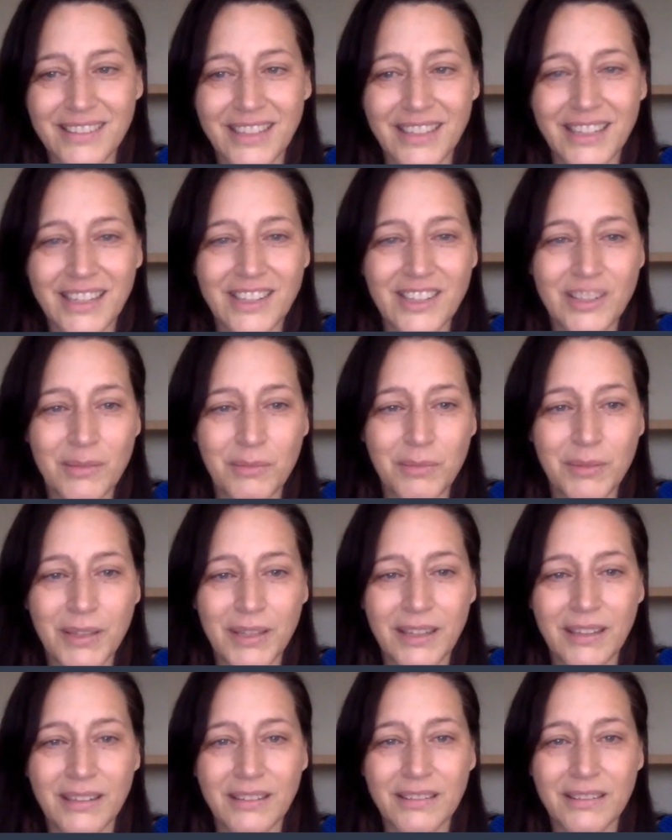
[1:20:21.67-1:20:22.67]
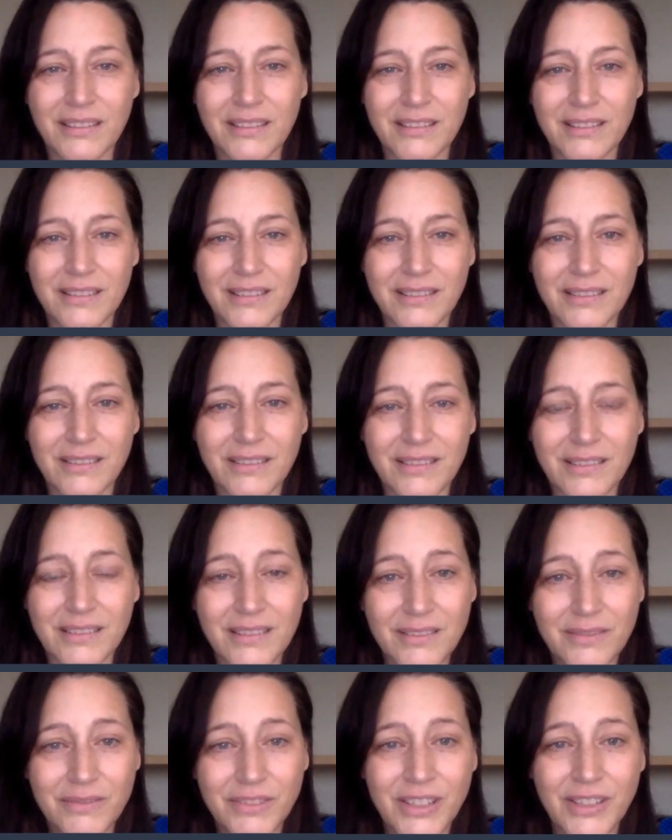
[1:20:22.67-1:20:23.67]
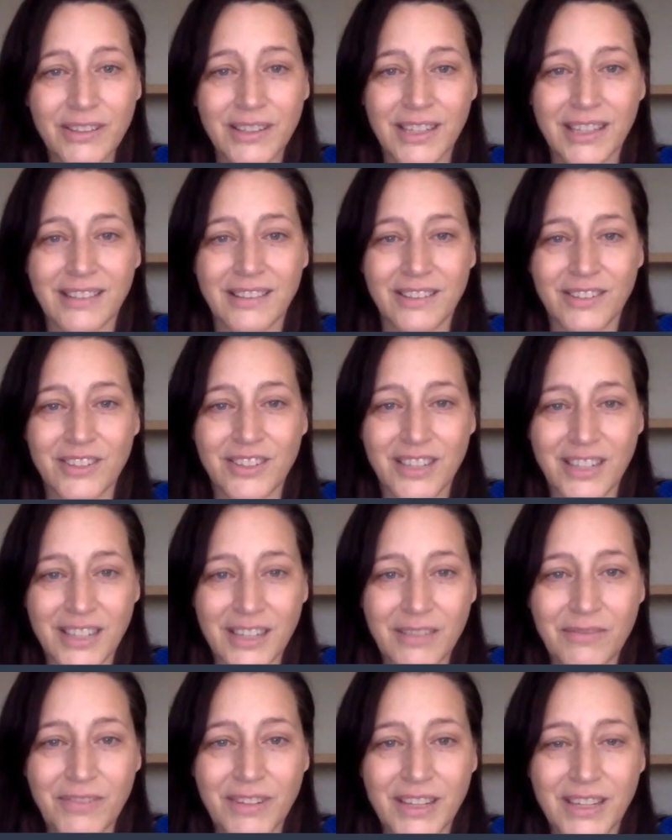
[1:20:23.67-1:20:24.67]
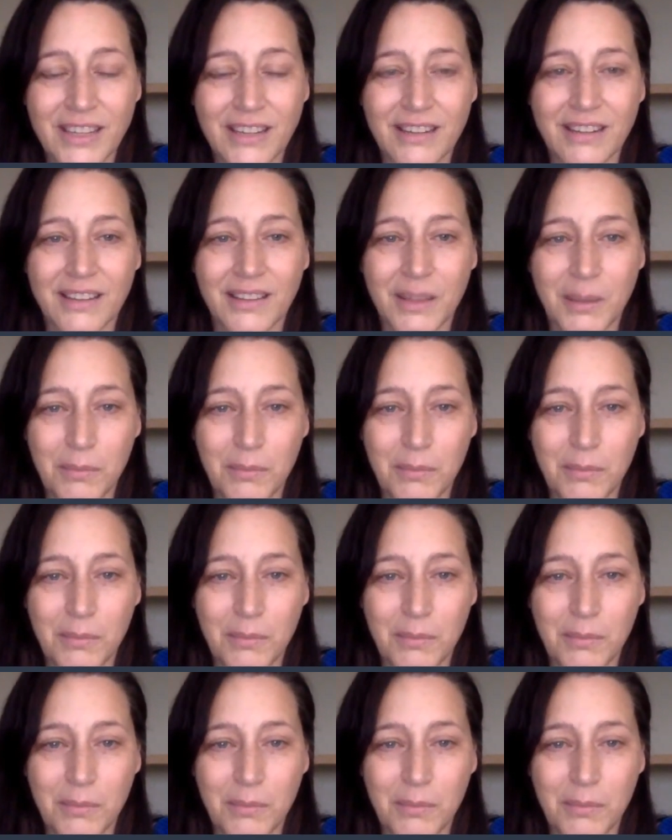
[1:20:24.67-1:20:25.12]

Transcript: that need to be feel like they're significant